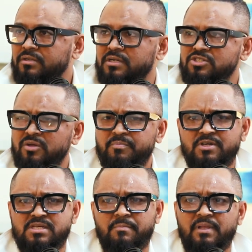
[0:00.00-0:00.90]
It's not
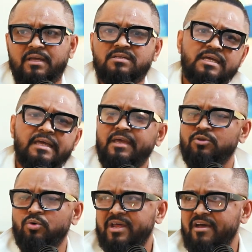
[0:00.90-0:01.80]
because I'm like saying, hey,
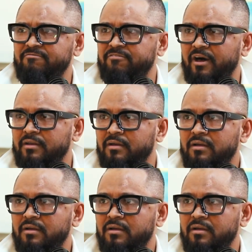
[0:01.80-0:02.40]
don't have fun,